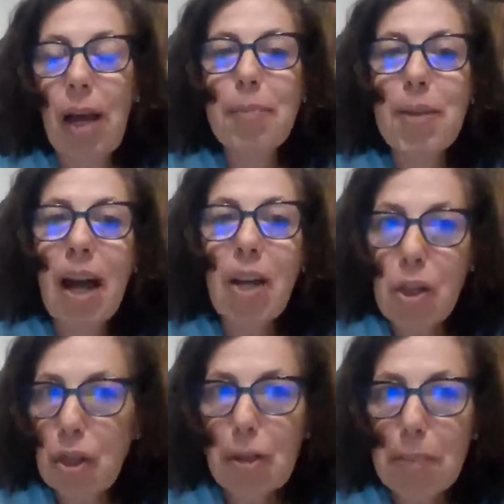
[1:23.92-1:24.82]
I'm not
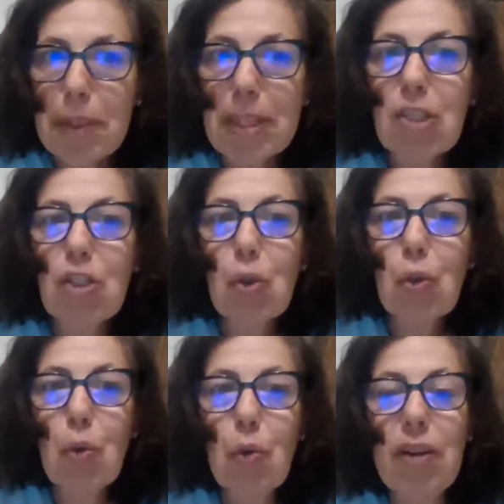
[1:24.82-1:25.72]
a therapist,
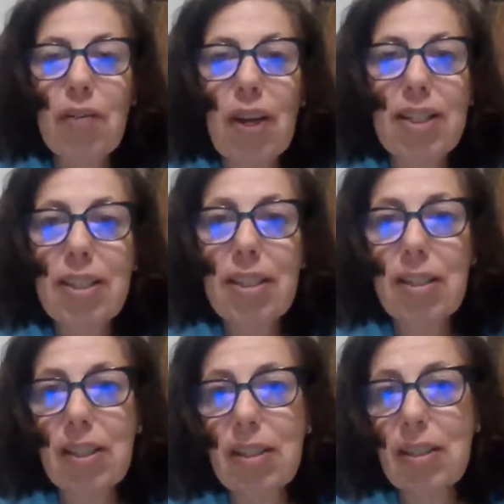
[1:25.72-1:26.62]
so if I
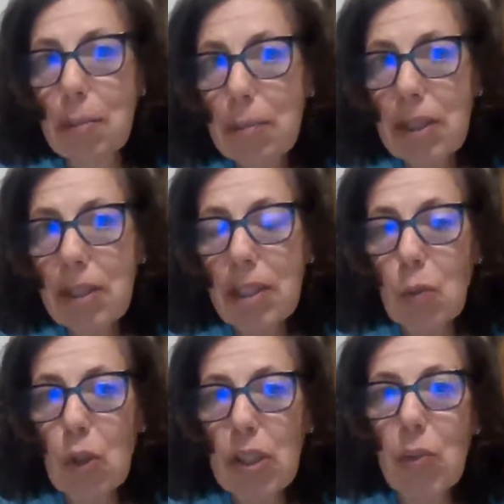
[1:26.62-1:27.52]
see somebody that
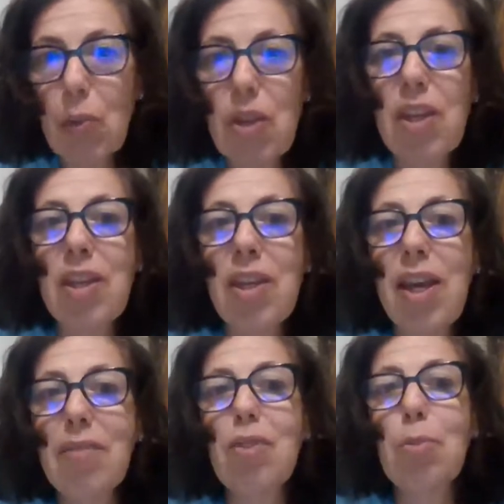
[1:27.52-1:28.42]
I'm working with and they
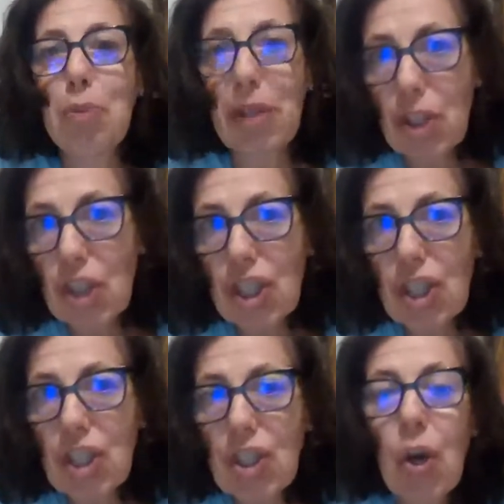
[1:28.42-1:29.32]
have
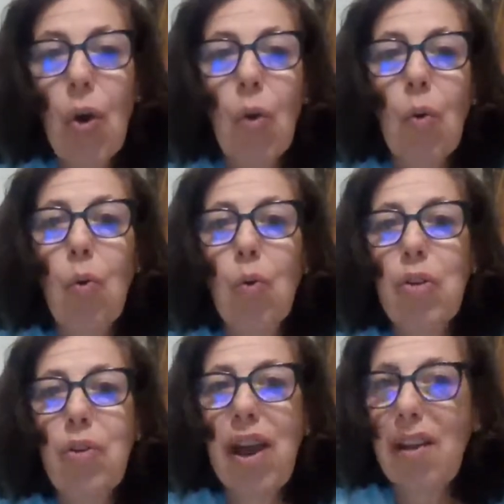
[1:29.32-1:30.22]
depression,
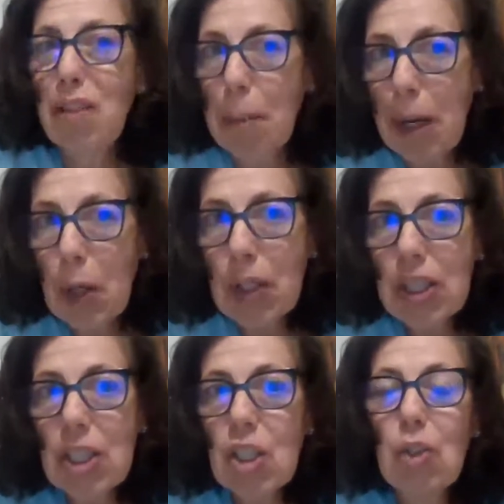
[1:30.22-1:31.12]
or they're having
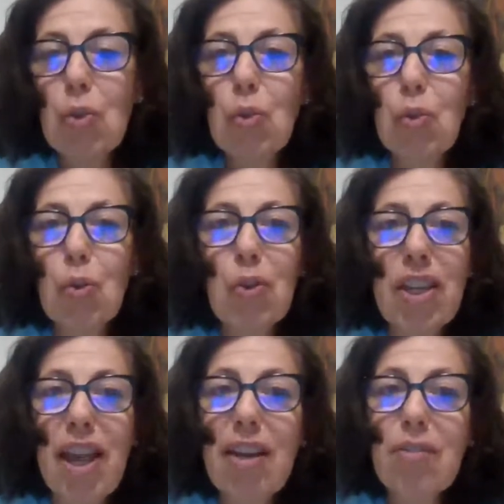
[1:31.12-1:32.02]
marital issues, or
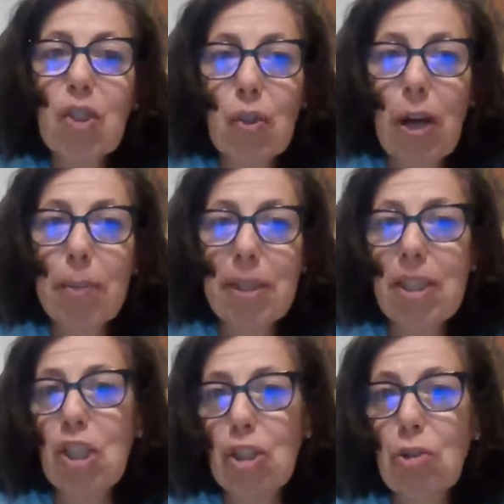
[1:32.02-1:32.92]
they have trauma
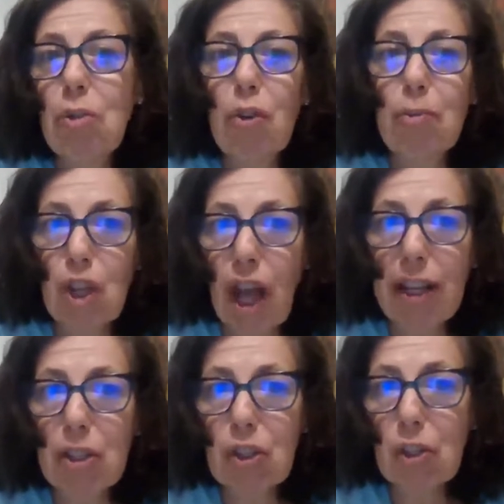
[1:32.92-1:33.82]
issues from
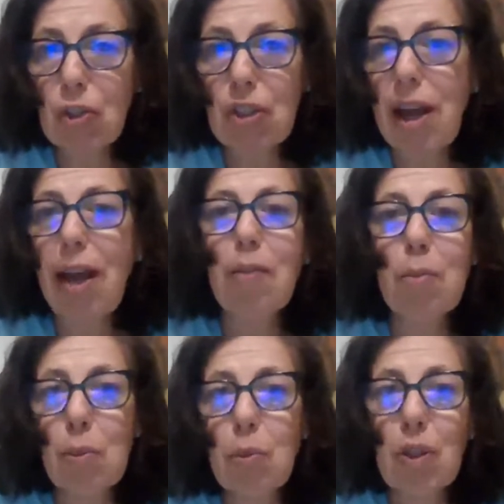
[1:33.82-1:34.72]
childhood that
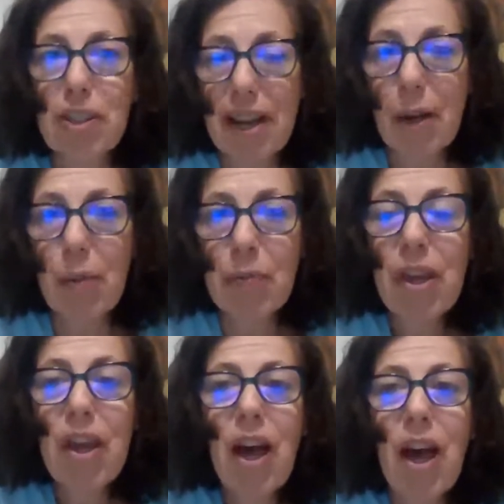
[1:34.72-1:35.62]
haven't been worked out,
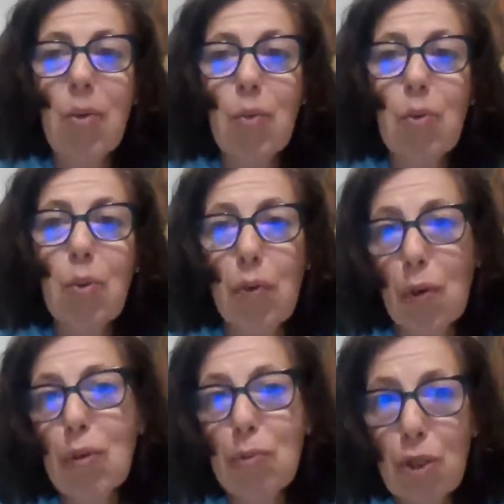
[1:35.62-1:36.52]
I would
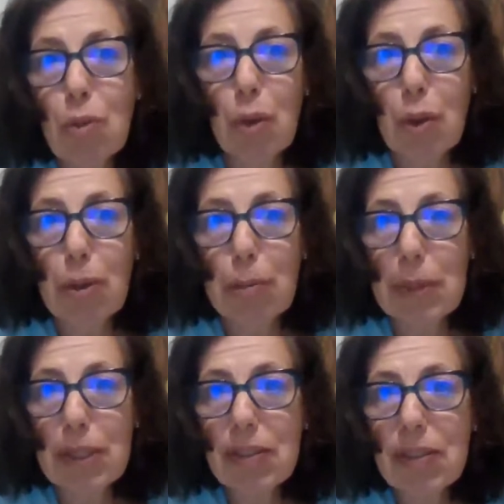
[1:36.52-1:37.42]
refer them to a
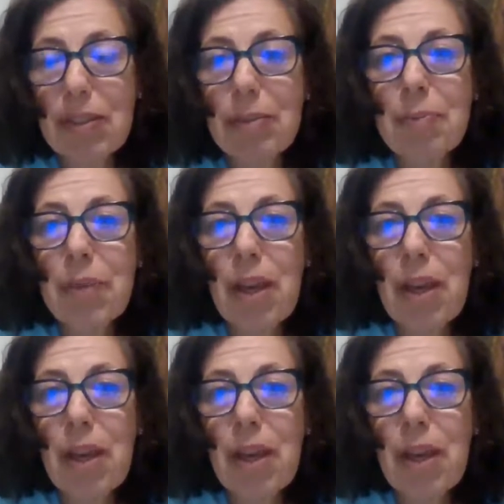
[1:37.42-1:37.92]
therapist